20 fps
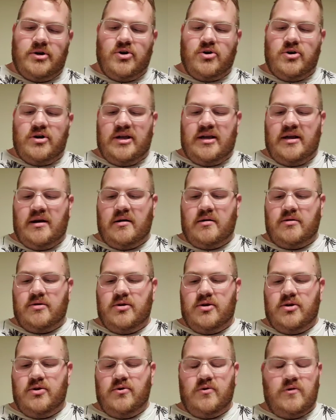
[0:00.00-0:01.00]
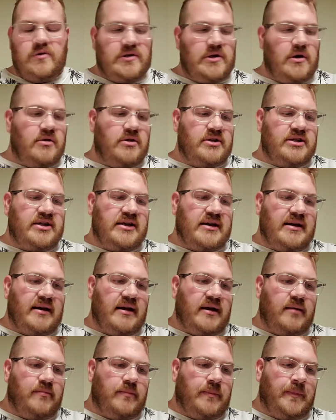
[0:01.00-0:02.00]
You're going to hear on the news all the
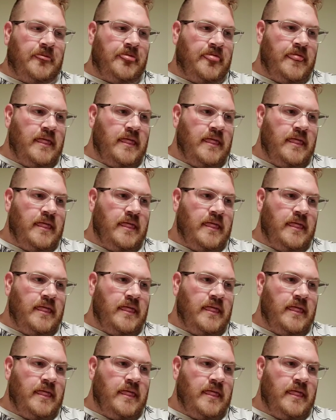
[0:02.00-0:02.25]
time,